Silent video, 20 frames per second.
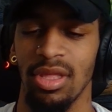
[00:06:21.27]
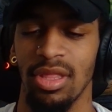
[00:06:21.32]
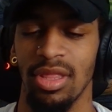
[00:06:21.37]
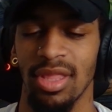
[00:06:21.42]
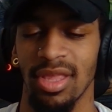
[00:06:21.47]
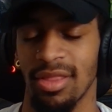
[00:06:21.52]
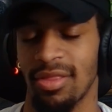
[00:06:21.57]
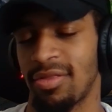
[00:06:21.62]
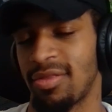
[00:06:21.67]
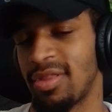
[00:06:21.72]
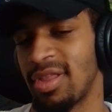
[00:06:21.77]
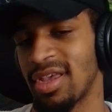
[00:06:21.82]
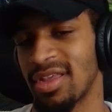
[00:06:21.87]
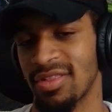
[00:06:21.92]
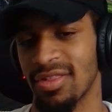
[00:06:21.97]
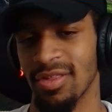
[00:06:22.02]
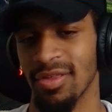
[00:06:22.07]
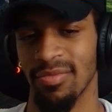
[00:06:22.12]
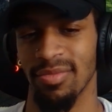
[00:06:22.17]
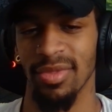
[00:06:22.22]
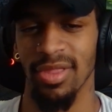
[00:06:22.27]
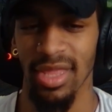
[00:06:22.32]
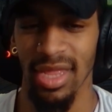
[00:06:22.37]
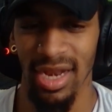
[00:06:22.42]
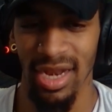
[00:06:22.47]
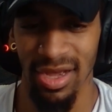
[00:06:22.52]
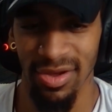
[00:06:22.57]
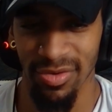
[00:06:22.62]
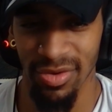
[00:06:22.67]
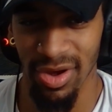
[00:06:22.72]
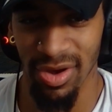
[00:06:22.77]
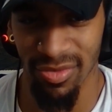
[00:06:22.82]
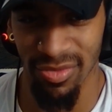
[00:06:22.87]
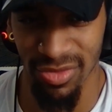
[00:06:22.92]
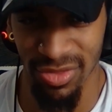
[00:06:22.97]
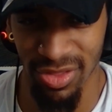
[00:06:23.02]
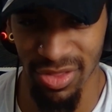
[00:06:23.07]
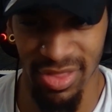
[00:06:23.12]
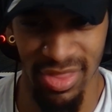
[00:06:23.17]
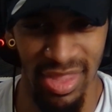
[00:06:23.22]
that that's something that I, I
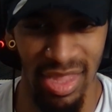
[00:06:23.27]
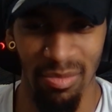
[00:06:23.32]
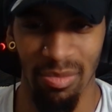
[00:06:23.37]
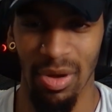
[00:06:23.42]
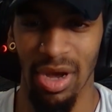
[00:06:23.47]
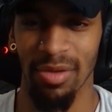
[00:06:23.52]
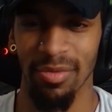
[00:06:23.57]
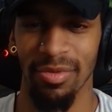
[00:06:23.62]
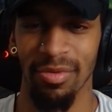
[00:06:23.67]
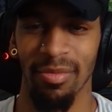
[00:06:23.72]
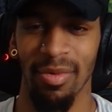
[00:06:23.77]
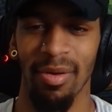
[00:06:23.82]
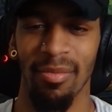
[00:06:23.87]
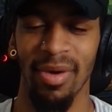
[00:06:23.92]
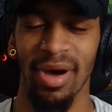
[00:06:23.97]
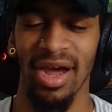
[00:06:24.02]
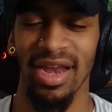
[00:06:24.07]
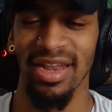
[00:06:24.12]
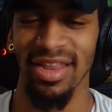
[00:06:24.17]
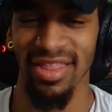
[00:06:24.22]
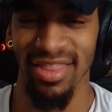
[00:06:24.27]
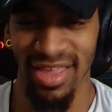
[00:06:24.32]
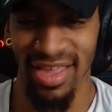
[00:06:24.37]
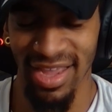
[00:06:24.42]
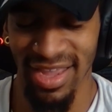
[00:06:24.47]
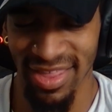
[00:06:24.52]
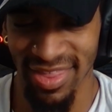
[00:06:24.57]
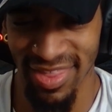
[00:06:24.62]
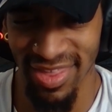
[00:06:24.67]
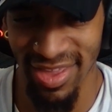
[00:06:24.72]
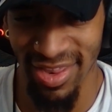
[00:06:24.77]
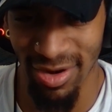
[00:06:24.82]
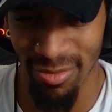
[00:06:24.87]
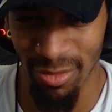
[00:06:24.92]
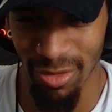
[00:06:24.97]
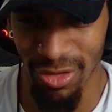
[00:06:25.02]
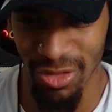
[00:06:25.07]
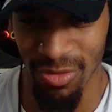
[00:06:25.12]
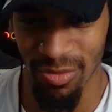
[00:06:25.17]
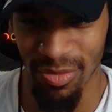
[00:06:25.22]
was just that popped in my mind is like seeing a
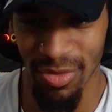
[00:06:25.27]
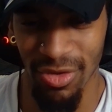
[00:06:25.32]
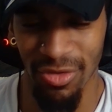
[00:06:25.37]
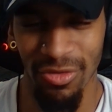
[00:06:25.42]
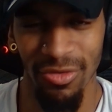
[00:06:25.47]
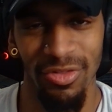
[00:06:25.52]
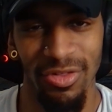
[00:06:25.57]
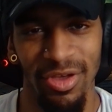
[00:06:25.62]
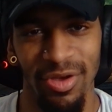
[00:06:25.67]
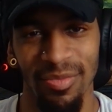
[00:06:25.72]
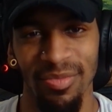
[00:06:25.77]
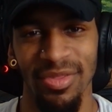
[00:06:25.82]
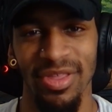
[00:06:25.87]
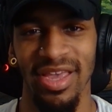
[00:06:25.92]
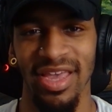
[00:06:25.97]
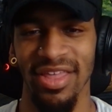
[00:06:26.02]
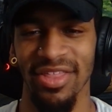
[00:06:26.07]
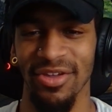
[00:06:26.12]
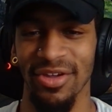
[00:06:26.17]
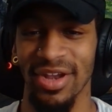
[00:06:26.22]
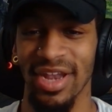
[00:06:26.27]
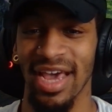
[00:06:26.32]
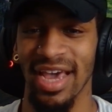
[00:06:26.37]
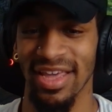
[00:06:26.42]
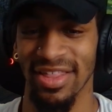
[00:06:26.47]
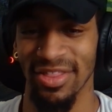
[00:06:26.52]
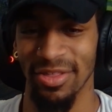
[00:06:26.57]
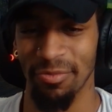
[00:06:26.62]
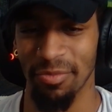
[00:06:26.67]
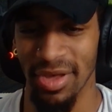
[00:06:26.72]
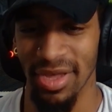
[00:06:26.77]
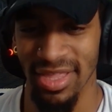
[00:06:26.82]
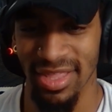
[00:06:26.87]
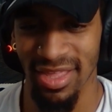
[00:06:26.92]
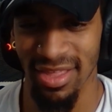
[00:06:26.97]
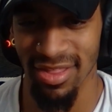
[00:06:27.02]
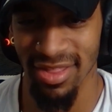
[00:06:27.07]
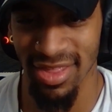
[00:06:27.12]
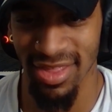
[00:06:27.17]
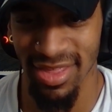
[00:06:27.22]
bunch of builders come together and actually make
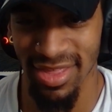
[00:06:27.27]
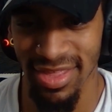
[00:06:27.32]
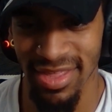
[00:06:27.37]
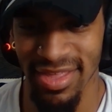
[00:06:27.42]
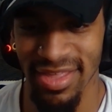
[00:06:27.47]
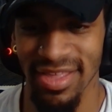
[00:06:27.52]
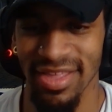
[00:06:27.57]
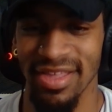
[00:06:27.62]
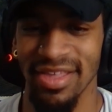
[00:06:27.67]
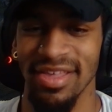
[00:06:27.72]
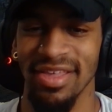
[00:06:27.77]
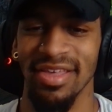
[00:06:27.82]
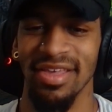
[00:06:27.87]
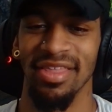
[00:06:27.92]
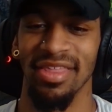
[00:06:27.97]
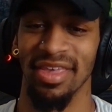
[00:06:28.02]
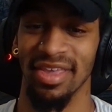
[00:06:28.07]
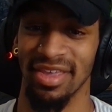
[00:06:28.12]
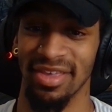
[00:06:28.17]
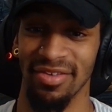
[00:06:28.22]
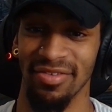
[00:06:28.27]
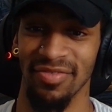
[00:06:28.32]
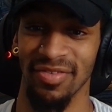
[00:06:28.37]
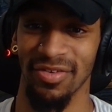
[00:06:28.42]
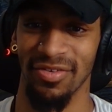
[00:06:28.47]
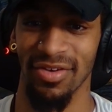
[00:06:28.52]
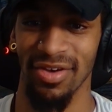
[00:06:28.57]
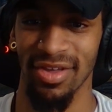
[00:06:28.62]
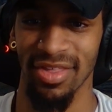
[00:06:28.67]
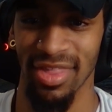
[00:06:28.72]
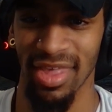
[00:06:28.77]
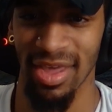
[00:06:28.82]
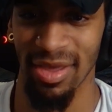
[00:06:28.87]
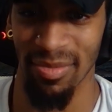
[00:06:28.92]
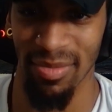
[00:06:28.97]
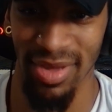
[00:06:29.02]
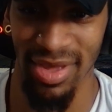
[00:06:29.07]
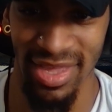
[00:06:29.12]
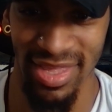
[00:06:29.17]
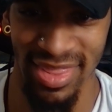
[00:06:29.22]
this like even crazy like
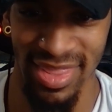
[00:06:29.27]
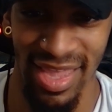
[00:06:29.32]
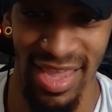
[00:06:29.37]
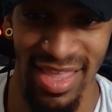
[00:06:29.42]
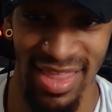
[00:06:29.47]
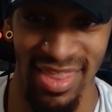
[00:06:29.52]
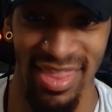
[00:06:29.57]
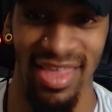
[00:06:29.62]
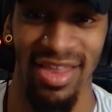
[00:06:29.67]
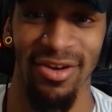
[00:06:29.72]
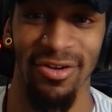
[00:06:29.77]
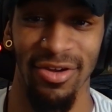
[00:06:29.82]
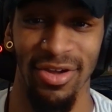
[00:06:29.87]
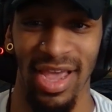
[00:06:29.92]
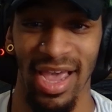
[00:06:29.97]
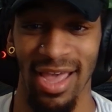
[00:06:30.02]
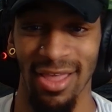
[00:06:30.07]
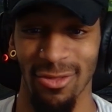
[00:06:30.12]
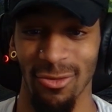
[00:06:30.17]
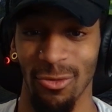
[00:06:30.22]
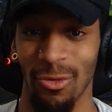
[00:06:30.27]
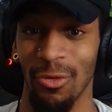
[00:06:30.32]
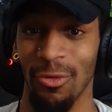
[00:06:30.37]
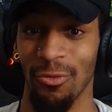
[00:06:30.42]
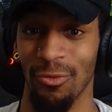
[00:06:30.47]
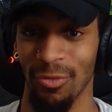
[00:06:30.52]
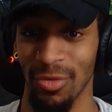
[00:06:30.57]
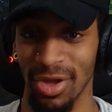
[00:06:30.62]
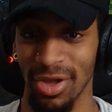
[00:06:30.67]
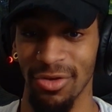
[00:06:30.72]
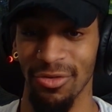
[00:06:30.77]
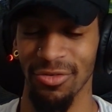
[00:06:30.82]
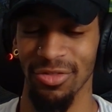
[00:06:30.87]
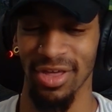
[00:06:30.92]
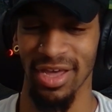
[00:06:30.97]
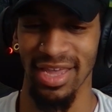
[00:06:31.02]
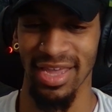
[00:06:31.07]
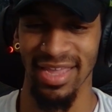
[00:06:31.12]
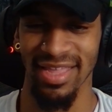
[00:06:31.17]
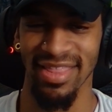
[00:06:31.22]
make that center castle real
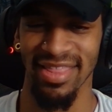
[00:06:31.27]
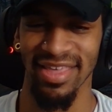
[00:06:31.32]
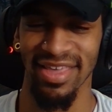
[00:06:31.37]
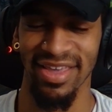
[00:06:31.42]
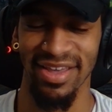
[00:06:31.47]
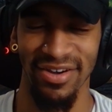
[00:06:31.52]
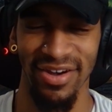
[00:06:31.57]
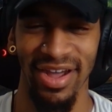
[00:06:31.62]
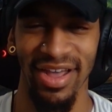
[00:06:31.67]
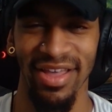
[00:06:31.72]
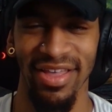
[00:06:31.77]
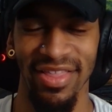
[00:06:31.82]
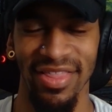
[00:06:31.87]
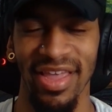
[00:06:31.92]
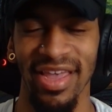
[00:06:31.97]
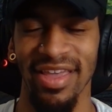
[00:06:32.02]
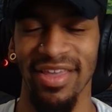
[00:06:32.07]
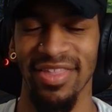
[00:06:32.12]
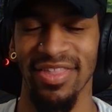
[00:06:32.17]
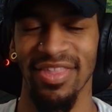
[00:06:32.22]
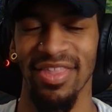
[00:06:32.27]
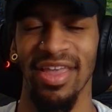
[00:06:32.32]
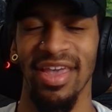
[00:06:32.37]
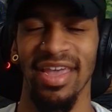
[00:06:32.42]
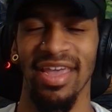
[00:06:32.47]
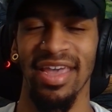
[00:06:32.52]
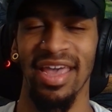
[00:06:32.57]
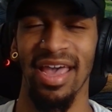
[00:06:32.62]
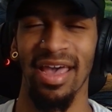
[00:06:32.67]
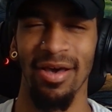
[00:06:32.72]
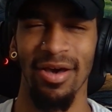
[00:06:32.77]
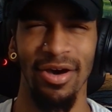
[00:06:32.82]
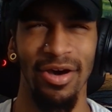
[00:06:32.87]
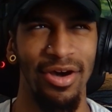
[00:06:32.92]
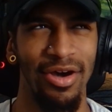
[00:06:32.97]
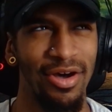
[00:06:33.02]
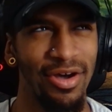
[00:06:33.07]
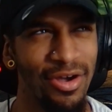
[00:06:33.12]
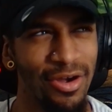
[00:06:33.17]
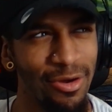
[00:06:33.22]
gigantic crap like like
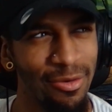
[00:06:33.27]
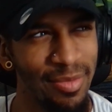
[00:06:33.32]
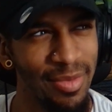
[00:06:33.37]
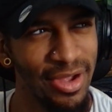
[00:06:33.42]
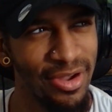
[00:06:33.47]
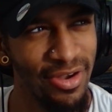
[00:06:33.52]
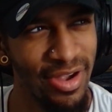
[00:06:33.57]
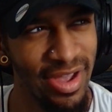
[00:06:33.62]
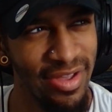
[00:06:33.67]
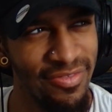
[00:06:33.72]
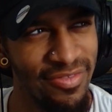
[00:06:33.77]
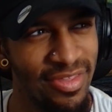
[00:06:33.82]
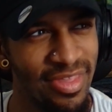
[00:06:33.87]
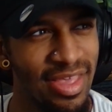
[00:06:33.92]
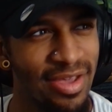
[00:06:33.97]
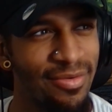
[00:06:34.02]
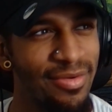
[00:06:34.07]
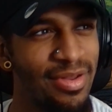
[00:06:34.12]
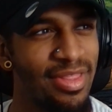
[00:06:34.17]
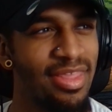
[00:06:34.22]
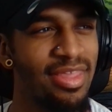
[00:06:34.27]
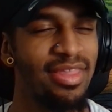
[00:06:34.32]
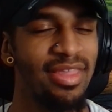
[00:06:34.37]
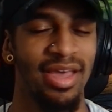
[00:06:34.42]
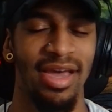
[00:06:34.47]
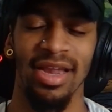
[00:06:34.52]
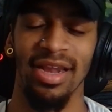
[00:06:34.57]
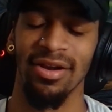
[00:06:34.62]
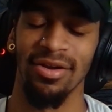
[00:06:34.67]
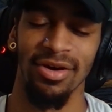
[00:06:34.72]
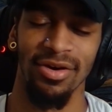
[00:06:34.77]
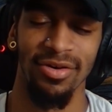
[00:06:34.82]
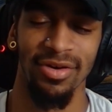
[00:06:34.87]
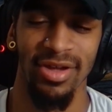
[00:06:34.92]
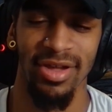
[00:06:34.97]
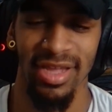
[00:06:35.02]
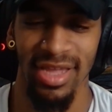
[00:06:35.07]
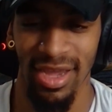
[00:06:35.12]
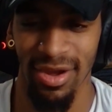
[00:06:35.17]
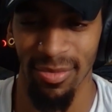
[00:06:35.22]
uh Hermitcrafts is that what it is i don't know
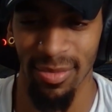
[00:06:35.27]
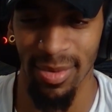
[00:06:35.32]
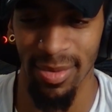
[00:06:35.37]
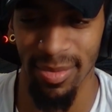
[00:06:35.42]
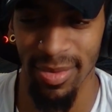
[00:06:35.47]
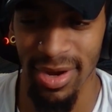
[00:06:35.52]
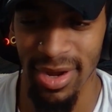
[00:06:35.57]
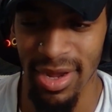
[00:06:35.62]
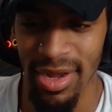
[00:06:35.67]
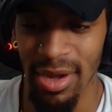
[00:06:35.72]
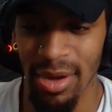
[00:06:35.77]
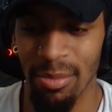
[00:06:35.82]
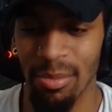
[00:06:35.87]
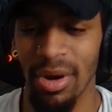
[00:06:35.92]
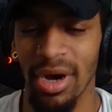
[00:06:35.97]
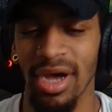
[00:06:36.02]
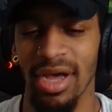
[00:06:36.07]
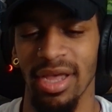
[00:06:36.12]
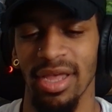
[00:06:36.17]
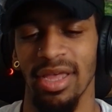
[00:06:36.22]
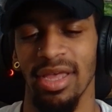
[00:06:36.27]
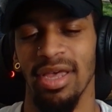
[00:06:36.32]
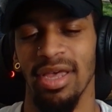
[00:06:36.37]
can't remember but